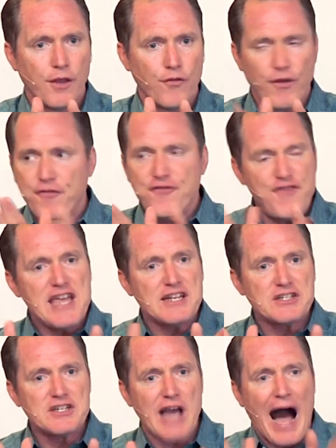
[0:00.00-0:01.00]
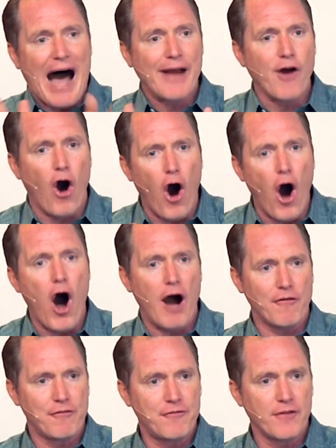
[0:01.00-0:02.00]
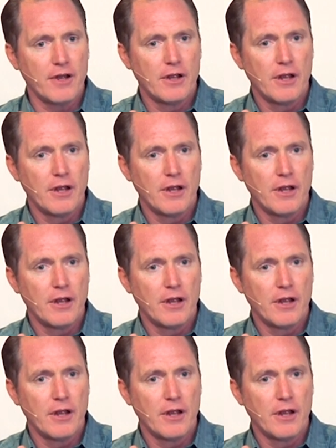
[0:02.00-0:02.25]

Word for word: The feet got off.